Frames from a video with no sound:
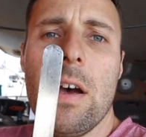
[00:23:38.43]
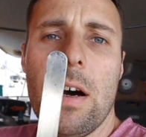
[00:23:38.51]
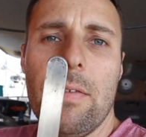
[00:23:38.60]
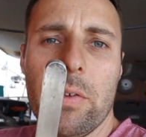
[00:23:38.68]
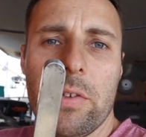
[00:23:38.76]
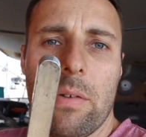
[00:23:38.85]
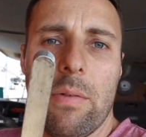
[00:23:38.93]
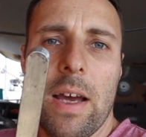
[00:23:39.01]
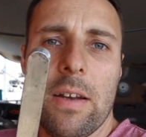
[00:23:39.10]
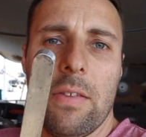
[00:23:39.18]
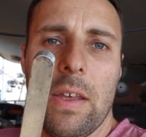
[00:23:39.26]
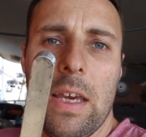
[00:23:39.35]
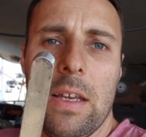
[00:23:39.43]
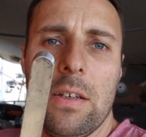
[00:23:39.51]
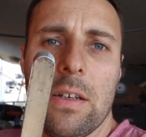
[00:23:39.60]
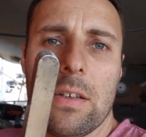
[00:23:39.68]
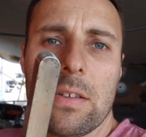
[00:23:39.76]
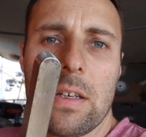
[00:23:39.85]
I've also rounded the end,
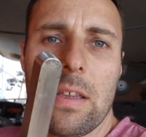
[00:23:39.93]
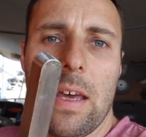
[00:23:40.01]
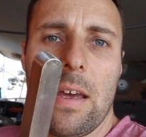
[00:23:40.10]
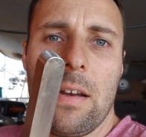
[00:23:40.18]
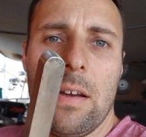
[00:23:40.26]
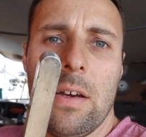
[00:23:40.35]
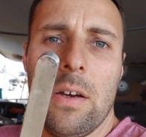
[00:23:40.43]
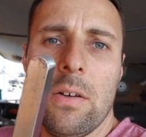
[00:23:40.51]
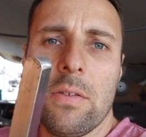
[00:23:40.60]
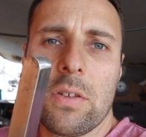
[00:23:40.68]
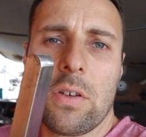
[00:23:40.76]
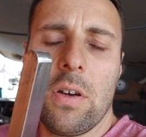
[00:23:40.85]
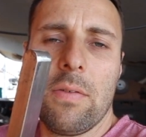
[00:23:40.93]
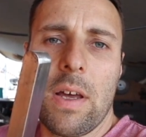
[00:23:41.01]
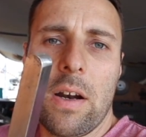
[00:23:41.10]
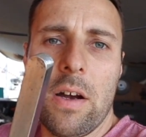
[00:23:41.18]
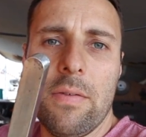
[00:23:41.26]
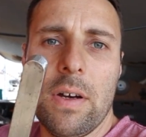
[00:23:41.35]
you can see that. We've just curved
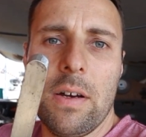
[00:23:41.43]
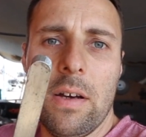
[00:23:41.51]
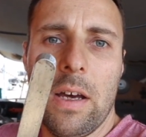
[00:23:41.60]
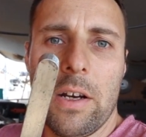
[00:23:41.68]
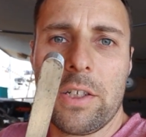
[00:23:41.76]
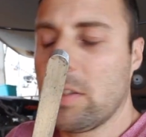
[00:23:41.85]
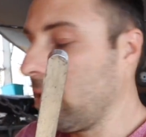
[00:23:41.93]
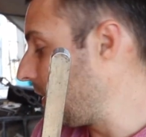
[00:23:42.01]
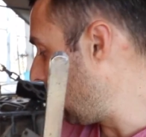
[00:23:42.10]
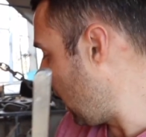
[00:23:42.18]
that over, and I just did